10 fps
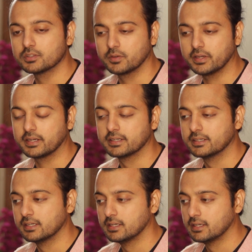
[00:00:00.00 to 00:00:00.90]
So yeah,
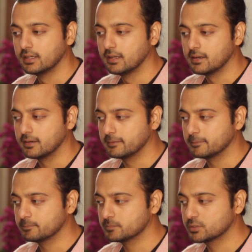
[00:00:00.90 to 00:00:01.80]

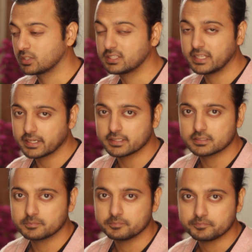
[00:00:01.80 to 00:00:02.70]
uh, so the thing
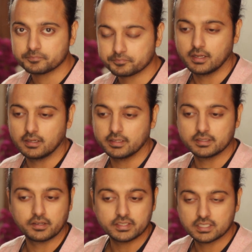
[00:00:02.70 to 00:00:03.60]
is, uh,
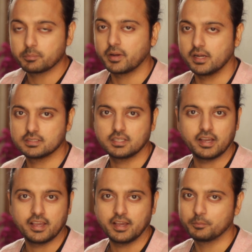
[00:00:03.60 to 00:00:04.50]
in the recent past
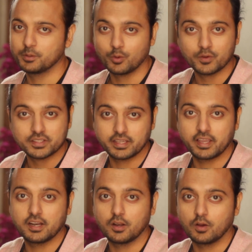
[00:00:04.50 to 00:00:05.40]
I have been
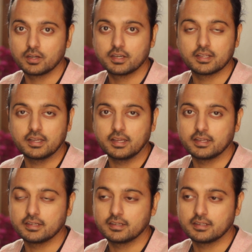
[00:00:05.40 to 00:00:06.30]
overthinking a lot,
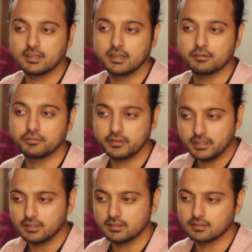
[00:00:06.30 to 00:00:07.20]
and I
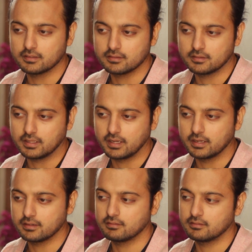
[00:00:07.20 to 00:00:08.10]
feel
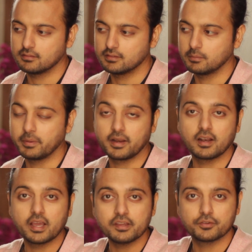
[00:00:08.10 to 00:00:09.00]
that the better
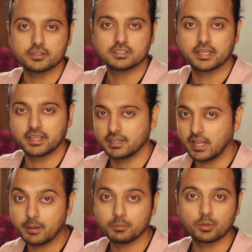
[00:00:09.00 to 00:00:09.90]
life is taking
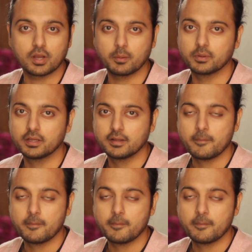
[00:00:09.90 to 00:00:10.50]
time to come.